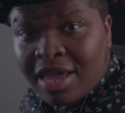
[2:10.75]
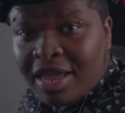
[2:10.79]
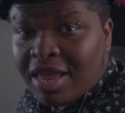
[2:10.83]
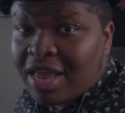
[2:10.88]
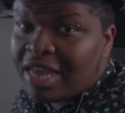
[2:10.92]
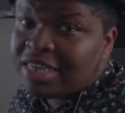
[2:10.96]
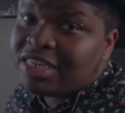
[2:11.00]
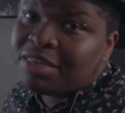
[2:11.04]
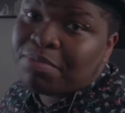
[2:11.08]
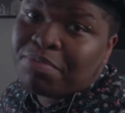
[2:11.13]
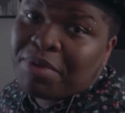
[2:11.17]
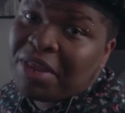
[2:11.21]

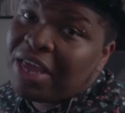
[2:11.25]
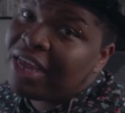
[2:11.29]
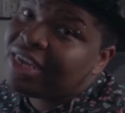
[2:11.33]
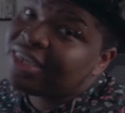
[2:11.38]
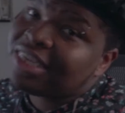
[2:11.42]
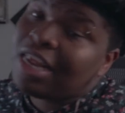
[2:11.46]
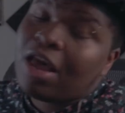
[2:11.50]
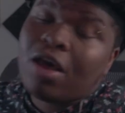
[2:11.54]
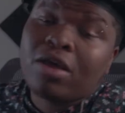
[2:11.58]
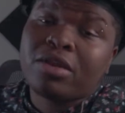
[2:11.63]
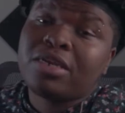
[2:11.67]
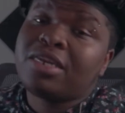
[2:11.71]
That's the plan.
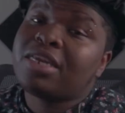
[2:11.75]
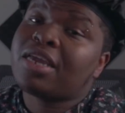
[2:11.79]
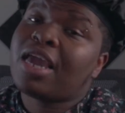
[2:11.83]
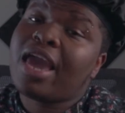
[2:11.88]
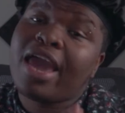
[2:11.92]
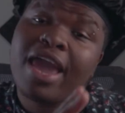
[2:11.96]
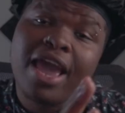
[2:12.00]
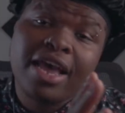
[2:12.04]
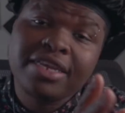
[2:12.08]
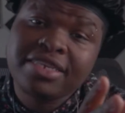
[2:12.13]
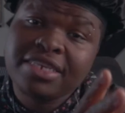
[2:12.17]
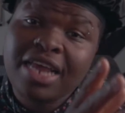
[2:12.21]
Cause I don't,
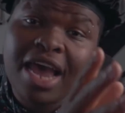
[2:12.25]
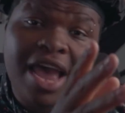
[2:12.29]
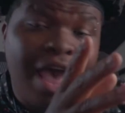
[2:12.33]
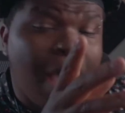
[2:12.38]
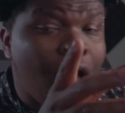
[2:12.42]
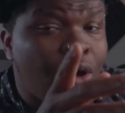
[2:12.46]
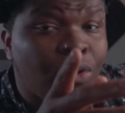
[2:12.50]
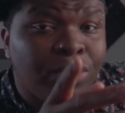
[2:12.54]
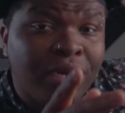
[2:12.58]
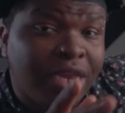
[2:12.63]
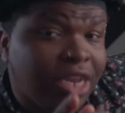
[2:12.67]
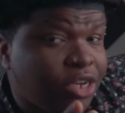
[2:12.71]
KSI, I
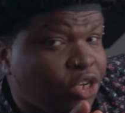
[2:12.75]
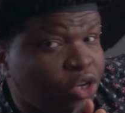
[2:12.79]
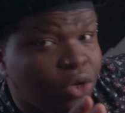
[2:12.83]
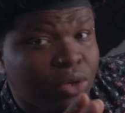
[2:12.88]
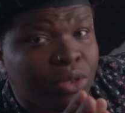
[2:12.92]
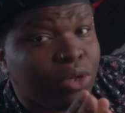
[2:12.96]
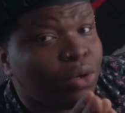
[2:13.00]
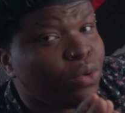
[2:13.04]
don't need you